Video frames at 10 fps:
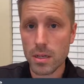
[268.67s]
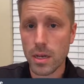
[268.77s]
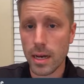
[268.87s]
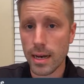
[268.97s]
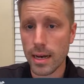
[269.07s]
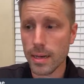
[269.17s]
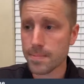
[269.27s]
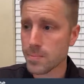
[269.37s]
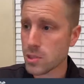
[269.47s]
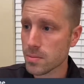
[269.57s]

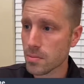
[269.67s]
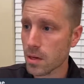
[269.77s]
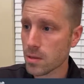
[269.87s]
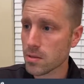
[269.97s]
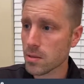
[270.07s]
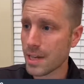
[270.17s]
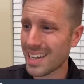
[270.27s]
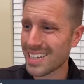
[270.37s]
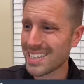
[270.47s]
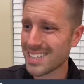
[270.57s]
a
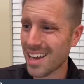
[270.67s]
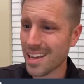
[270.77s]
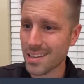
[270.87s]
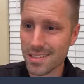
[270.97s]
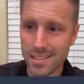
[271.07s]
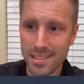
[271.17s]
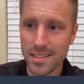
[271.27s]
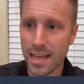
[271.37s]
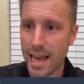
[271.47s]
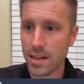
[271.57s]
stylist into
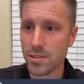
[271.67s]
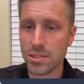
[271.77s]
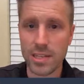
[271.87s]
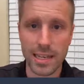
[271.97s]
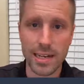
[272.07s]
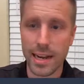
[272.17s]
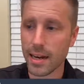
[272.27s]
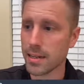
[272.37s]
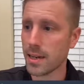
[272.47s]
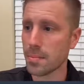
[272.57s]
the house to get a haircut.